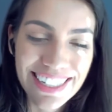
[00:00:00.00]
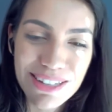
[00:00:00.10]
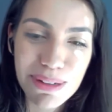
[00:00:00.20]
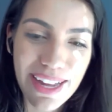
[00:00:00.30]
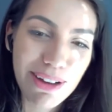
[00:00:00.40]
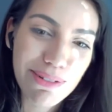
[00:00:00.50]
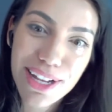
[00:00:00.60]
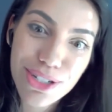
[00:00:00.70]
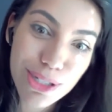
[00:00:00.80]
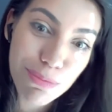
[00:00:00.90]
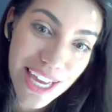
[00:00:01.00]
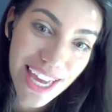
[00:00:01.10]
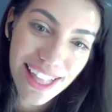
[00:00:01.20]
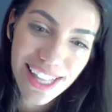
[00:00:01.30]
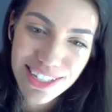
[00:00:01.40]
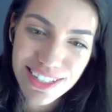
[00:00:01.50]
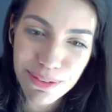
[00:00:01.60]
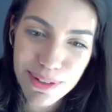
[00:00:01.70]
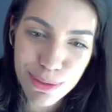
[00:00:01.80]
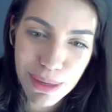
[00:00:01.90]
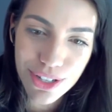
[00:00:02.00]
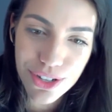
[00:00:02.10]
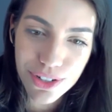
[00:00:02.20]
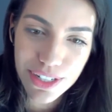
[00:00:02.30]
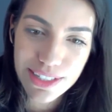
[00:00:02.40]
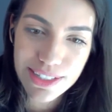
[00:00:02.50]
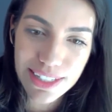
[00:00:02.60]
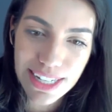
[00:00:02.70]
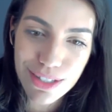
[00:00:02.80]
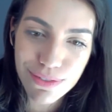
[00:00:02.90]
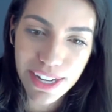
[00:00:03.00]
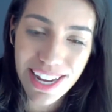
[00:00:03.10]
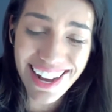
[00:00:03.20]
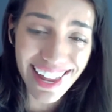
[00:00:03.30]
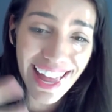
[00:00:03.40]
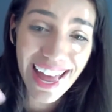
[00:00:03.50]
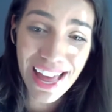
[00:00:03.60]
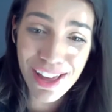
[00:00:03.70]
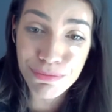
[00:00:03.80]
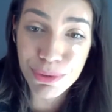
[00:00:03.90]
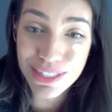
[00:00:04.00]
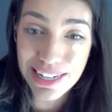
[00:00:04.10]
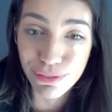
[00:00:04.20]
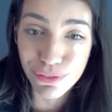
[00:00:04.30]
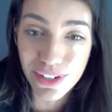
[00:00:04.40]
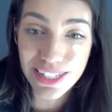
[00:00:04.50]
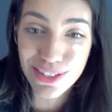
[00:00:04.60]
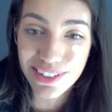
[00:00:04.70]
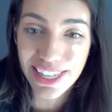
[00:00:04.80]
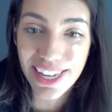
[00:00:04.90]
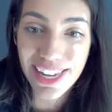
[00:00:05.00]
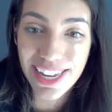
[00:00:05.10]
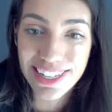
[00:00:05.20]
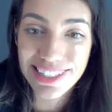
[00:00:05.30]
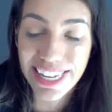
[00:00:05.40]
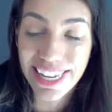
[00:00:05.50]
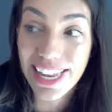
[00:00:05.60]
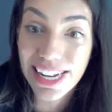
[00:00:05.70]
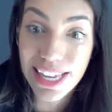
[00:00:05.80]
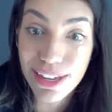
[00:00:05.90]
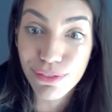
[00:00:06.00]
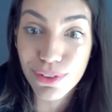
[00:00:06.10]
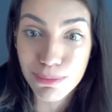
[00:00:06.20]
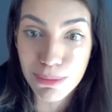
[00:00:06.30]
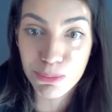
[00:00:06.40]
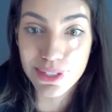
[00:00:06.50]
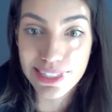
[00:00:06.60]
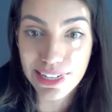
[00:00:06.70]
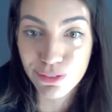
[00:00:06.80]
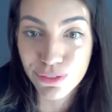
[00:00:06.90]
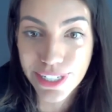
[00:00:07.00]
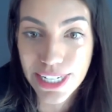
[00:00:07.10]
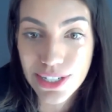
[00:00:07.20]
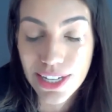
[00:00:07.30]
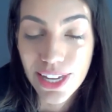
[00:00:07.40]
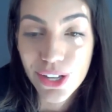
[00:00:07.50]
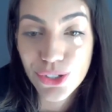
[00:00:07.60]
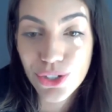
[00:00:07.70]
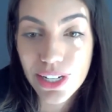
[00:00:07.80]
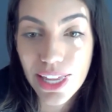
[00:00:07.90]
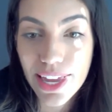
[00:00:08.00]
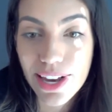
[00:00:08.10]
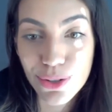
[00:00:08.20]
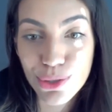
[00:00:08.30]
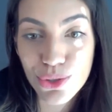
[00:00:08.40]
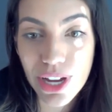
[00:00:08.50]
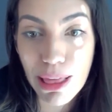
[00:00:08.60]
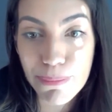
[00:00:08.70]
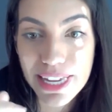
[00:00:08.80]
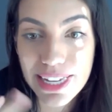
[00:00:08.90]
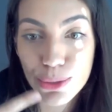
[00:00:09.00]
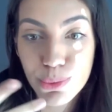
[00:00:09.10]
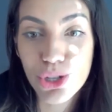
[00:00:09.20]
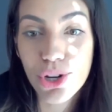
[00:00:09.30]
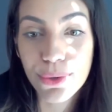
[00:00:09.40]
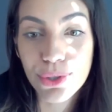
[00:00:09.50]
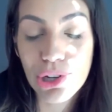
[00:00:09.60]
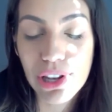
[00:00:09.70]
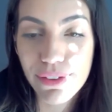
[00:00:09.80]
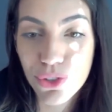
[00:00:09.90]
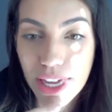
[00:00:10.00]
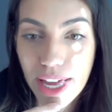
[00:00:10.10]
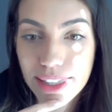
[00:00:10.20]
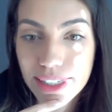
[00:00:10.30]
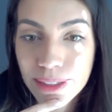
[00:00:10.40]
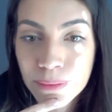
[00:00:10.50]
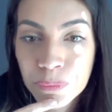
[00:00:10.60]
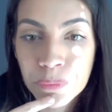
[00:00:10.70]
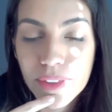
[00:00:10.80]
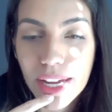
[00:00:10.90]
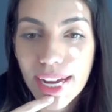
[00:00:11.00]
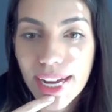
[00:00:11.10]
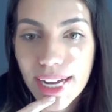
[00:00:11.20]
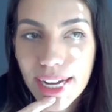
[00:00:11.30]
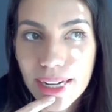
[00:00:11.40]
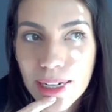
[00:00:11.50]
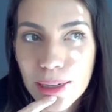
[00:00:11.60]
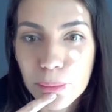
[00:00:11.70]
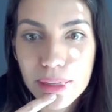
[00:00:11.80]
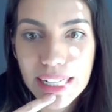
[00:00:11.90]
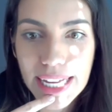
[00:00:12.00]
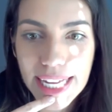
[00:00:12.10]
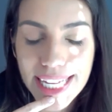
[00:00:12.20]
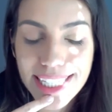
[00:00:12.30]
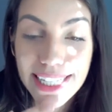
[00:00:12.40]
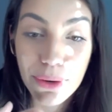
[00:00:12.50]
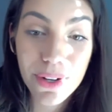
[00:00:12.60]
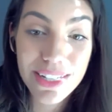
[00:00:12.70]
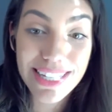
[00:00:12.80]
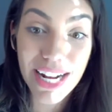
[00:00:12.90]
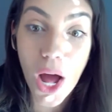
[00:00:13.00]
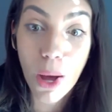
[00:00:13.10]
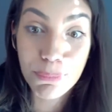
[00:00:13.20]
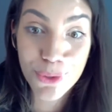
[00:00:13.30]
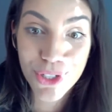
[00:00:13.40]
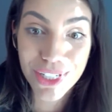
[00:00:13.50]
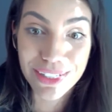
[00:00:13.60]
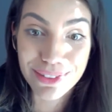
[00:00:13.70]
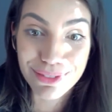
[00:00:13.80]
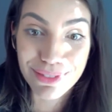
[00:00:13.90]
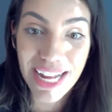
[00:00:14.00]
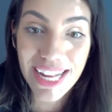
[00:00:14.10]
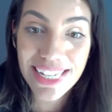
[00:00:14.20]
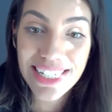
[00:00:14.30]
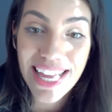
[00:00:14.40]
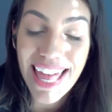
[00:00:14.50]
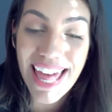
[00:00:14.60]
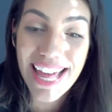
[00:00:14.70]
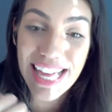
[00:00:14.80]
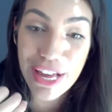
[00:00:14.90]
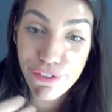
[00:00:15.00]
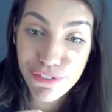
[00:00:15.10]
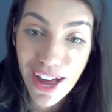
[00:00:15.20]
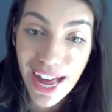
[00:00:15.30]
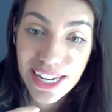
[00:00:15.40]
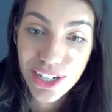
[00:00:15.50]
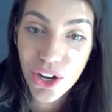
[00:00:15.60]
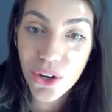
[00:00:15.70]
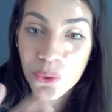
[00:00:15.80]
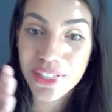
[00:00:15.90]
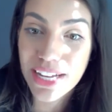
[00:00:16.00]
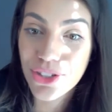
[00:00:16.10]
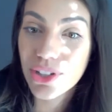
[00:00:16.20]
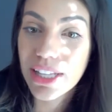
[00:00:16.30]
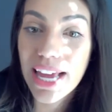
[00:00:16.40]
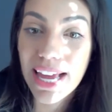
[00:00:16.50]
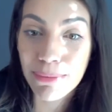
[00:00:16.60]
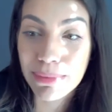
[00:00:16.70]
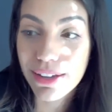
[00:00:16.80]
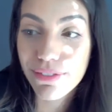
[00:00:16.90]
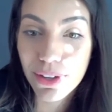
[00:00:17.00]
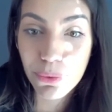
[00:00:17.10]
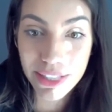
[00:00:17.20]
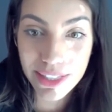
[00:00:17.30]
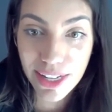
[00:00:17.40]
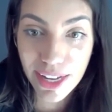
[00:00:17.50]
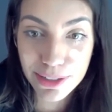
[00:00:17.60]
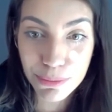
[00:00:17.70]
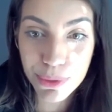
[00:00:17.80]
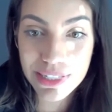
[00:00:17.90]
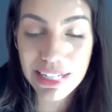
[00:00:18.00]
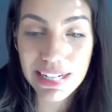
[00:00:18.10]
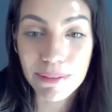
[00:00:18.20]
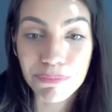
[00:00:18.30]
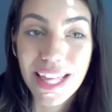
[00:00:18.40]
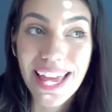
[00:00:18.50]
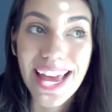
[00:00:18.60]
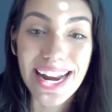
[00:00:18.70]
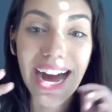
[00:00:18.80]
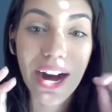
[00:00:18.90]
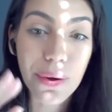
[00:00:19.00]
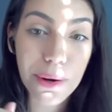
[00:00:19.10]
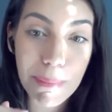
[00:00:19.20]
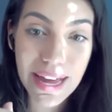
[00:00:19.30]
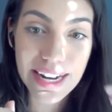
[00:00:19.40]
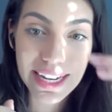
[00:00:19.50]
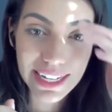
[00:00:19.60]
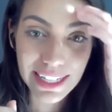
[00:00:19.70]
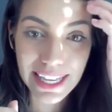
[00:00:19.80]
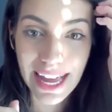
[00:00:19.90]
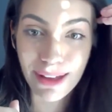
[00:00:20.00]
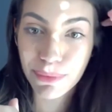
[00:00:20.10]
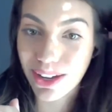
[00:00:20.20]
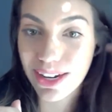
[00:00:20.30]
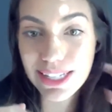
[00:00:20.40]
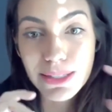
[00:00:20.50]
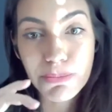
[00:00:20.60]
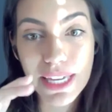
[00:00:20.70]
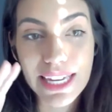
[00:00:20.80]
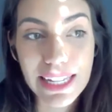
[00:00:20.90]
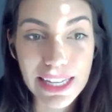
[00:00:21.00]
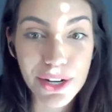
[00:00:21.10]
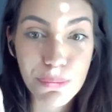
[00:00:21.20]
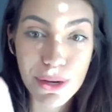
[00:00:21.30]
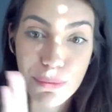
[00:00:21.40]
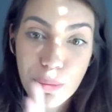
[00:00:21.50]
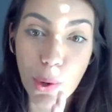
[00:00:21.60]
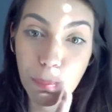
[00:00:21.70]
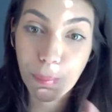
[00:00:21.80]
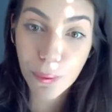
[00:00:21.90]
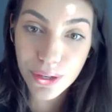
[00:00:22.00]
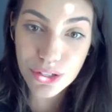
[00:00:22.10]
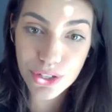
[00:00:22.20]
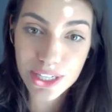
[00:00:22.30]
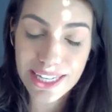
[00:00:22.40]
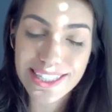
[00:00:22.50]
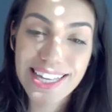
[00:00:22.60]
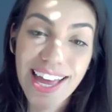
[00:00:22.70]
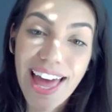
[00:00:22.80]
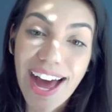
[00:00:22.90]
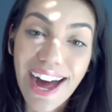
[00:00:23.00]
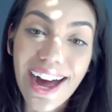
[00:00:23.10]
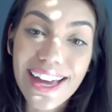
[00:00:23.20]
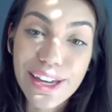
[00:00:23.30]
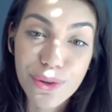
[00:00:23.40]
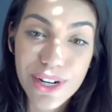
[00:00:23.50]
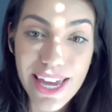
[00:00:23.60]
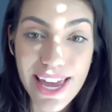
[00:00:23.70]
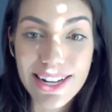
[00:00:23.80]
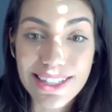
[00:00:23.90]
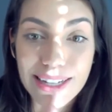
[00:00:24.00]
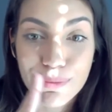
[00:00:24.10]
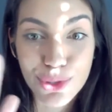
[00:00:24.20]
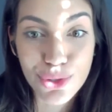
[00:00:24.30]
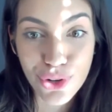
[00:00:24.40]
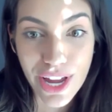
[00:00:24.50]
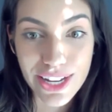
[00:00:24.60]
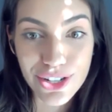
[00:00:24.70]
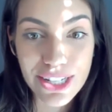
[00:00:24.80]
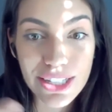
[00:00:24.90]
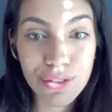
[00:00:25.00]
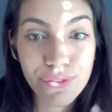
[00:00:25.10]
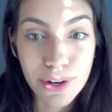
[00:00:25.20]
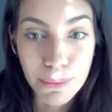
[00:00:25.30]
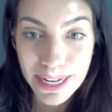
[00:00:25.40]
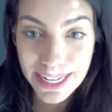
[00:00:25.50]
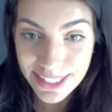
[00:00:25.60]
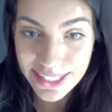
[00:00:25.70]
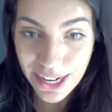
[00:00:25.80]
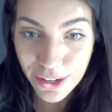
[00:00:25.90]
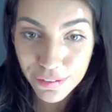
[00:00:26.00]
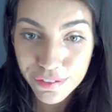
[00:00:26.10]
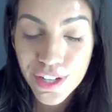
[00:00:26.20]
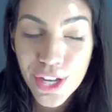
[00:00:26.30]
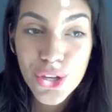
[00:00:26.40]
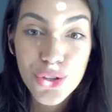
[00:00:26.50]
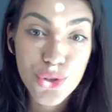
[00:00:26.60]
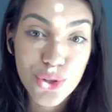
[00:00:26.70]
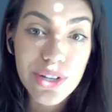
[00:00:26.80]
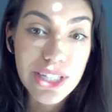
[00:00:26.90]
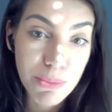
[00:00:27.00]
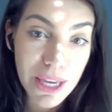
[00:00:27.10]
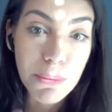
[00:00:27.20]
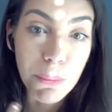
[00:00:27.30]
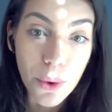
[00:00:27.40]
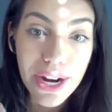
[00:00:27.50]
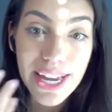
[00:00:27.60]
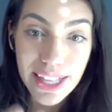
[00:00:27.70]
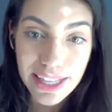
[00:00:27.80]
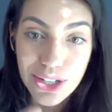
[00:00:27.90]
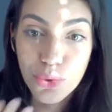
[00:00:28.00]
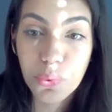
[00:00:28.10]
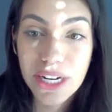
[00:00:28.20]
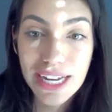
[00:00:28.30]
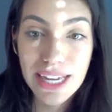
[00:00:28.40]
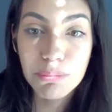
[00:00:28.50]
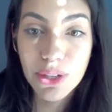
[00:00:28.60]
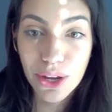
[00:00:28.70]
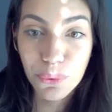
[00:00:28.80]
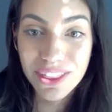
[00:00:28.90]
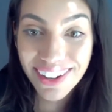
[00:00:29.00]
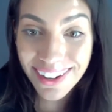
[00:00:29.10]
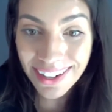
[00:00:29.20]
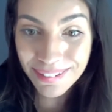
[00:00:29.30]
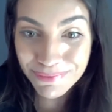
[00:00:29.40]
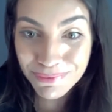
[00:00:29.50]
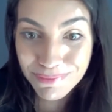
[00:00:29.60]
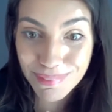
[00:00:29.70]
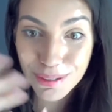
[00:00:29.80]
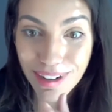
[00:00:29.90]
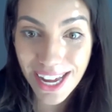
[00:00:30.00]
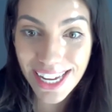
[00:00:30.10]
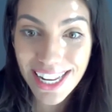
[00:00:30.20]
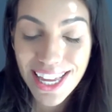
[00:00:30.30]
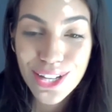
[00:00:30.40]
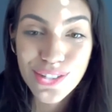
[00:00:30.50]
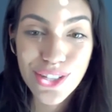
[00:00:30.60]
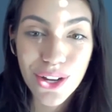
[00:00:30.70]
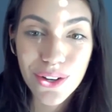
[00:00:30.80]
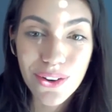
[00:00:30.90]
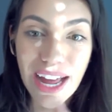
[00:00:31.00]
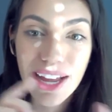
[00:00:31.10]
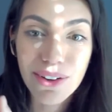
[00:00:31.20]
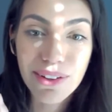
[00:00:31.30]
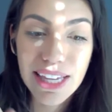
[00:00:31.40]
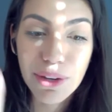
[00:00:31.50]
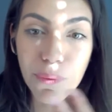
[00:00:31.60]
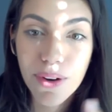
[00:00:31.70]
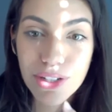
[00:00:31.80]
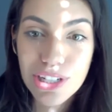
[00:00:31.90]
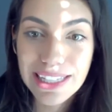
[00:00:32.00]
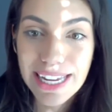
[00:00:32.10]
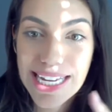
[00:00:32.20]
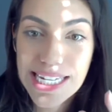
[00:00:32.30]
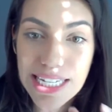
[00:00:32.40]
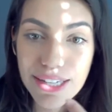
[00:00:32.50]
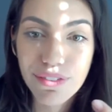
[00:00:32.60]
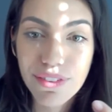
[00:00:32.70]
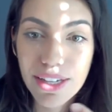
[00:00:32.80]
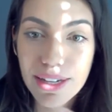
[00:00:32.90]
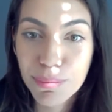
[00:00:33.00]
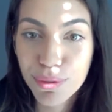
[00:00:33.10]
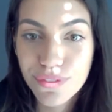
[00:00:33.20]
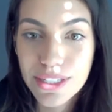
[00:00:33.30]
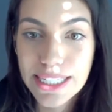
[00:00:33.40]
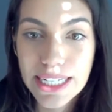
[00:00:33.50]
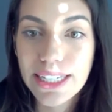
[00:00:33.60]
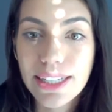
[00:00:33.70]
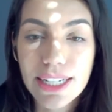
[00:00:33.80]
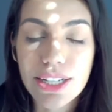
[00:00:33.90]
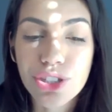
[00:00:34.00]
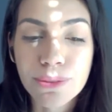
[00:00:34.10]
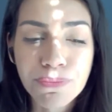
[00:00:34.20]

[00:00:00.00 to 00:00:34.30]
But I wanted to speak English. That was my choice, and that's fine. And I have Brazilian friends, okay, guys? Like I live with my Brazilian friend today in Australia because we chose to live together. But like that was an option, right? And if I know that today I'm living with another Brazilian and automatically I'm gonna speak a little bit more Portuguese, I created some strategies for myself to speak more English when I am not with her, right? So I only watch like TV and movies in English.